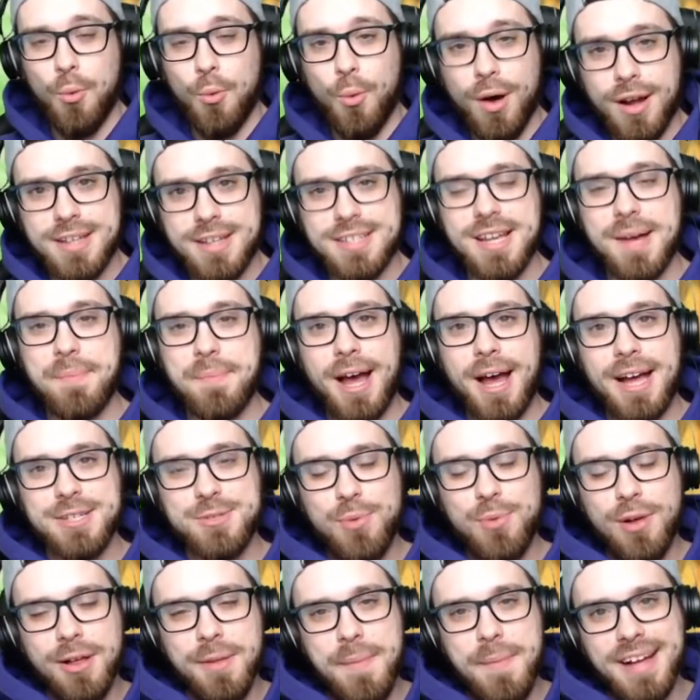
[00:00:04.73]
What is up, guys?
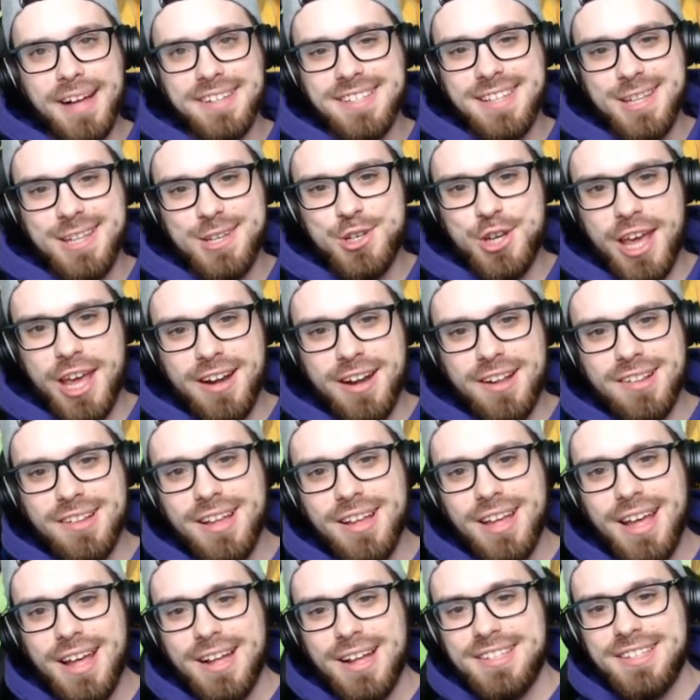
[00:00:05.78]
Welcome back to the channel.
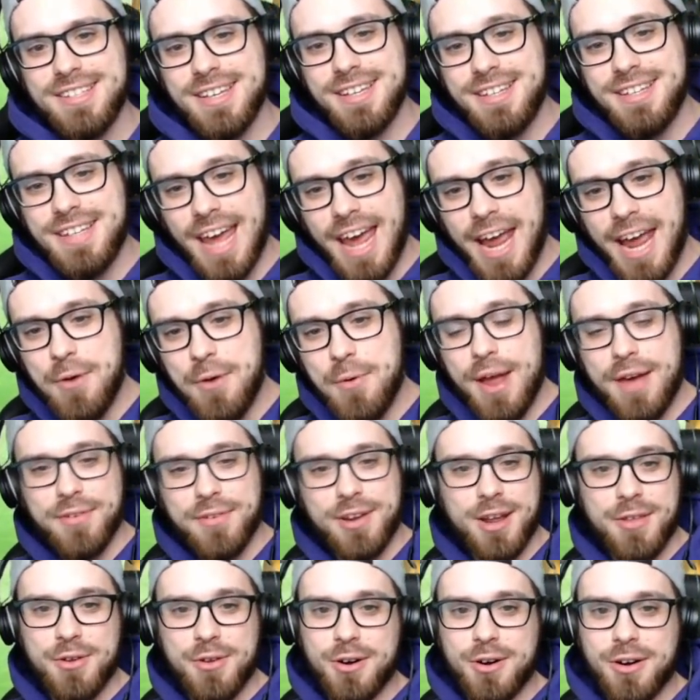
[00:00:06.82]
Today we have
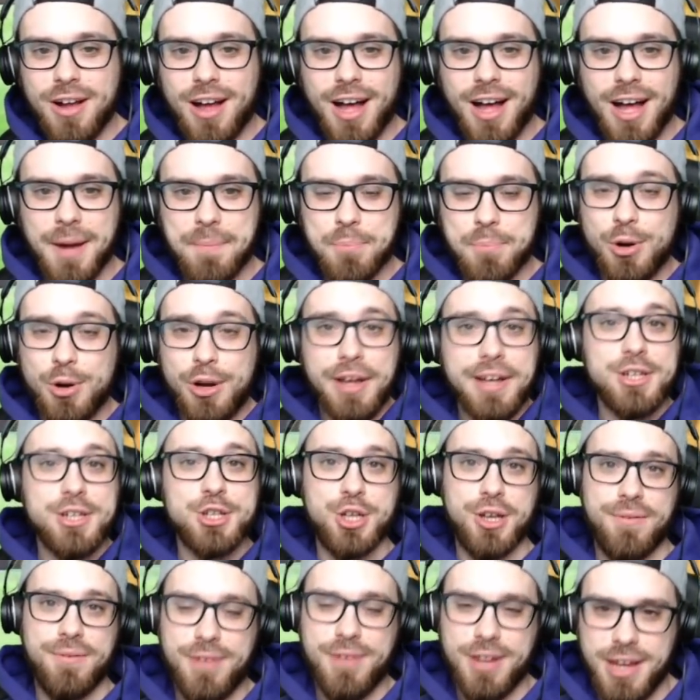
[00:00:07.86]
another
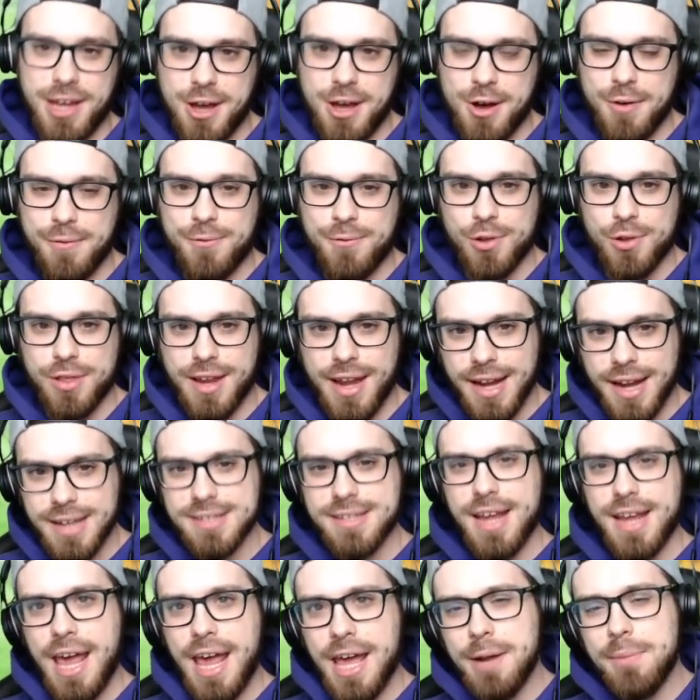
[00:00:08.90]
prediction video for the
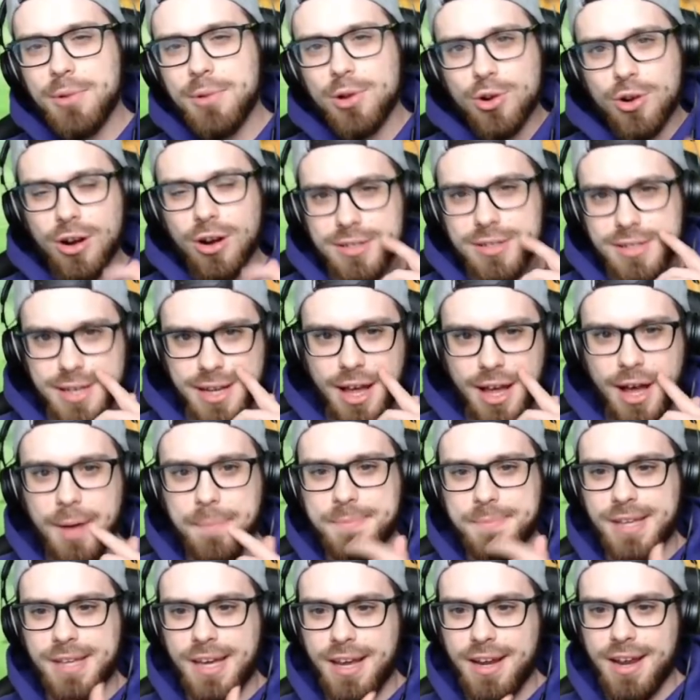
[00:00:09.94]
next Animal Crossing
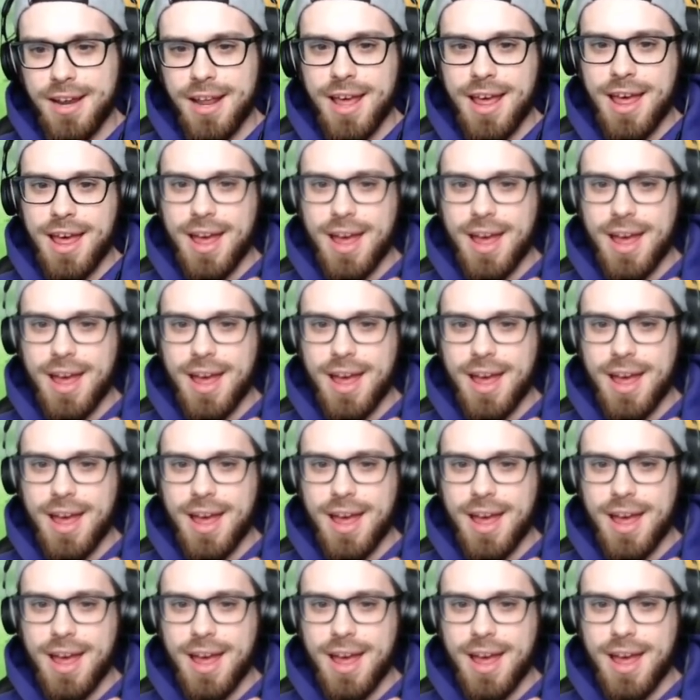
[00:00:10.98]
update.